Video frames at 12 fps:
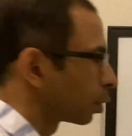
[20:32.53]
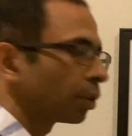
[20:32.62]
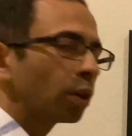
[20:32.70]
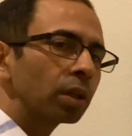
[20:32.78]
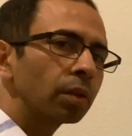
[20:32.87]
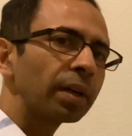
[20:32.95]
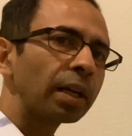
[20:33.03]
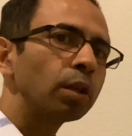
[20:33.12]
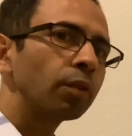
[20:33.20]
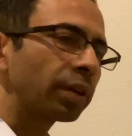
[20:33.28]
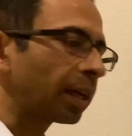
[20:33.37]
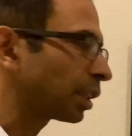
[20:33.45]
we got the value of
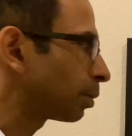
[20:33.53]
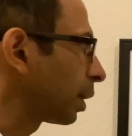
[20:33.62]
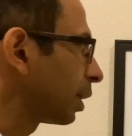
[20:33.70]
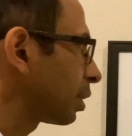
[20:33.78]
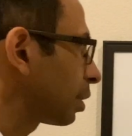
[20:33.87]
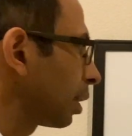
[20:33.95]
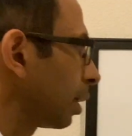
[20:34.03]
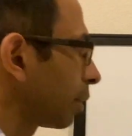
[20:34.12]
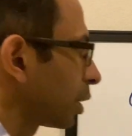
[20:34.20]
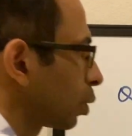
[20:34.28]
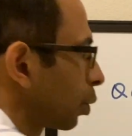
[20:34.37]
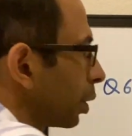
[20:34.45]
x by itself
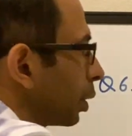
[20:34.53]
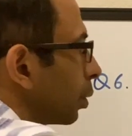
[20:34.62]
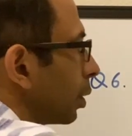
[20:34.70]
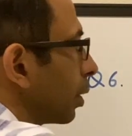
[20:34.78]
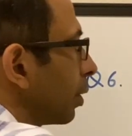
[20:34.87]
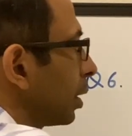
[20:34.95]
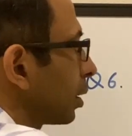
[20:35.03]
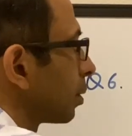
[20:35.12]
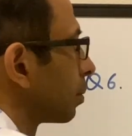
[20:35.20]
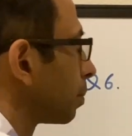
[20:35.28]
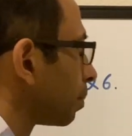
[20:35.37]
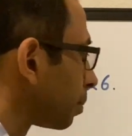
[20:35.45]
as 22 degrees.
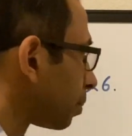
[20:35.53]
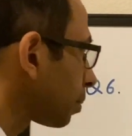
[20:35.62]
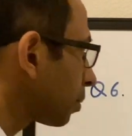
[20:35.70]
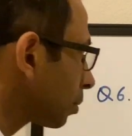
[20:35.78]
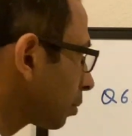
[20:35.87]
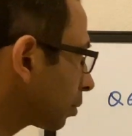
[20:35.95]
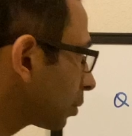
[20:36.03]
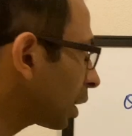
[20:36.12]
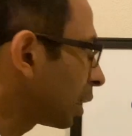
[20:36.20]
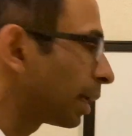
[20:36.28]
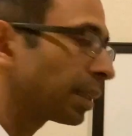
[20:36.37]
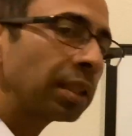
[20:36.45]

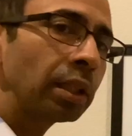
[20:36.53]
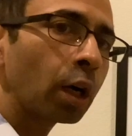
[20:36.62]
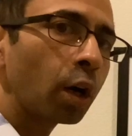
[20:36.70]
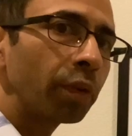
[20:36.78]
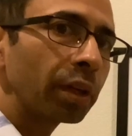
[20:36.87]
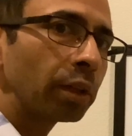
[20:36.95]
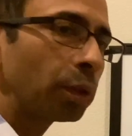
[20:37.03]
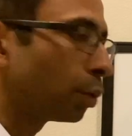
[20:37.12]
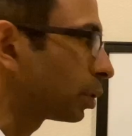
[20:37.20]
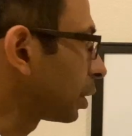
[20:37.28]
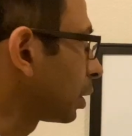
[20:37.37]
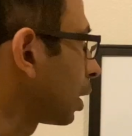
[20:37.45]
Let's see how we can use
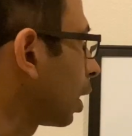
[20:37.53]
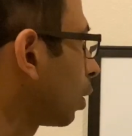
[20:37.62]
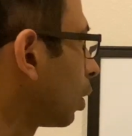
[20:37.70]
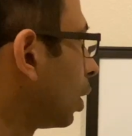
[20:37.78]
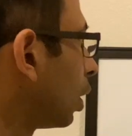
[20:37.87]
it now